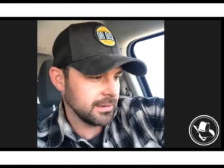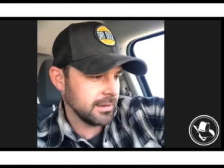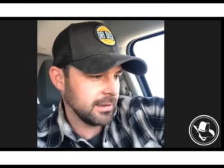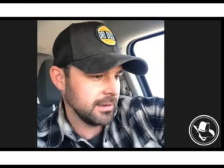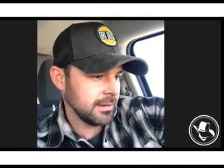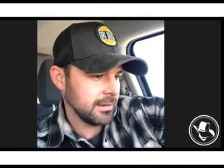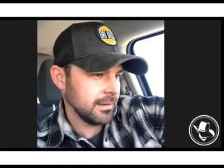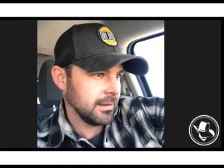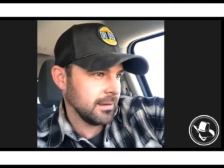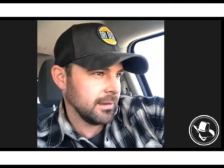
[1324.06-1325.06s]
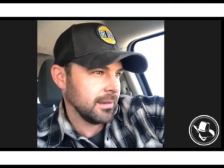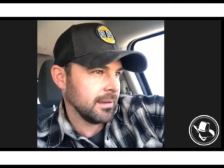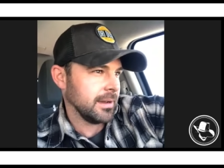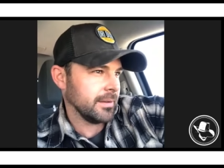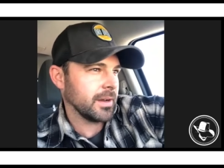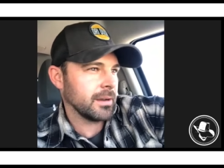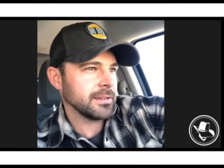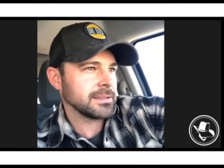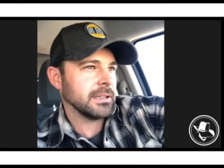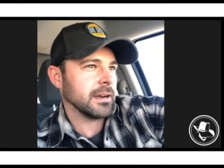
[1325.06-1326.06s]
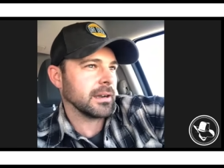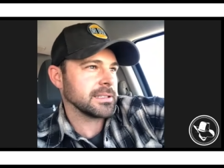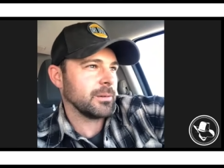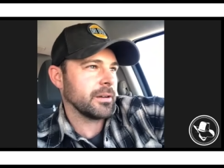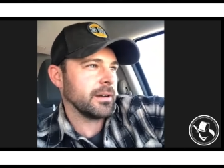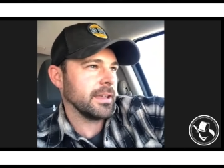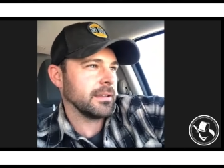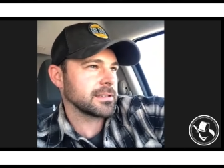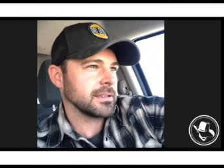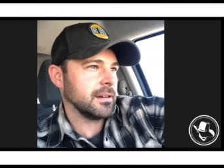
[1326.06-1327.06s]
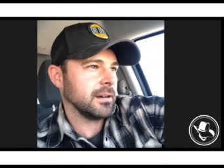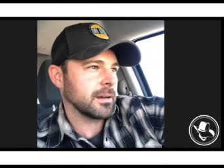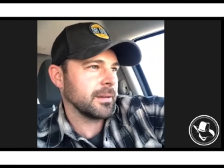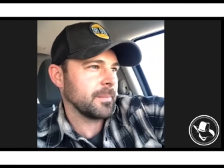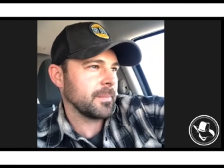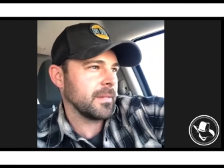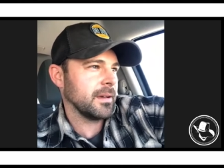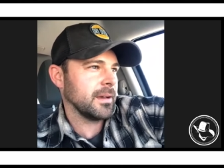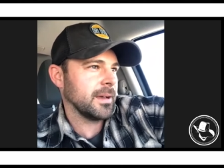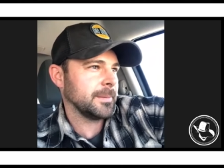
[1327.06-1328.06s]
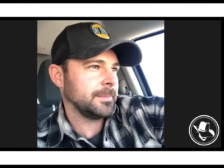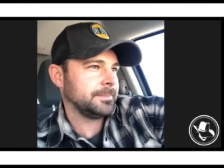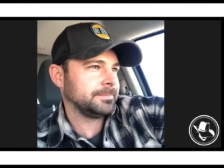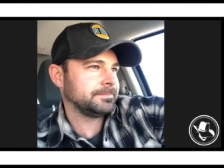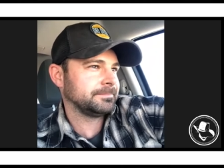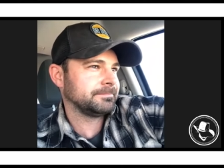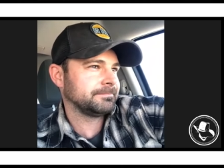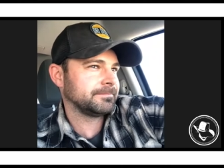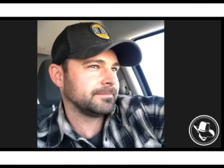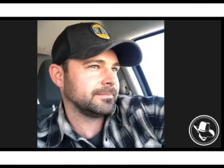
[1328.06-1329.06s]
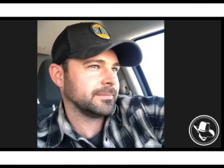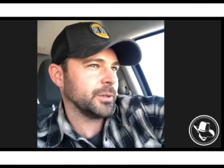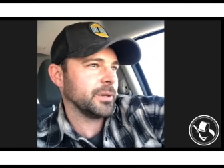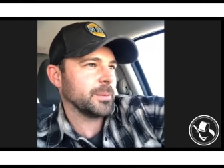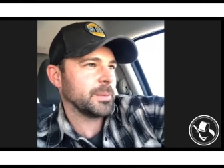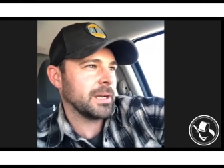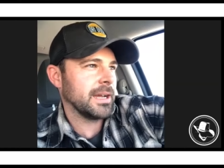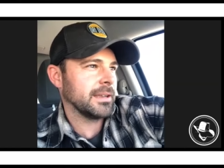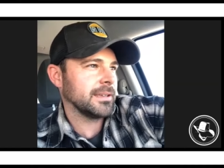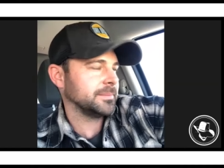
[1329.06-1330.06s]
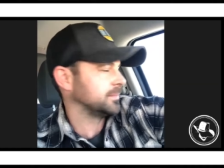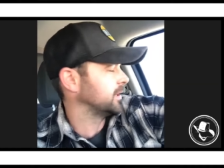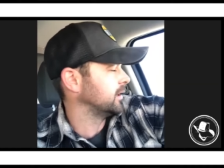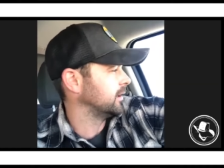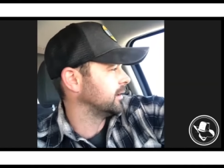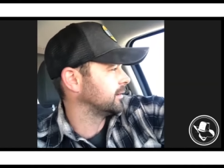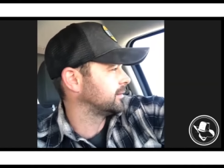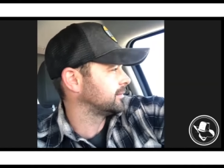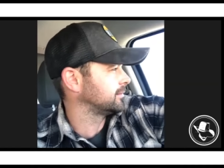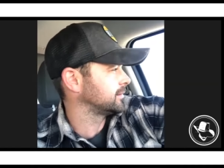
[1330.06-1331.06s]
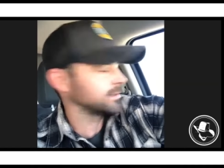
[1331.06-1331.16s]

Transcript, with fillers: "Hey, I've got all these lyrics. I want to write this song. Uh, will you help me write it? And she's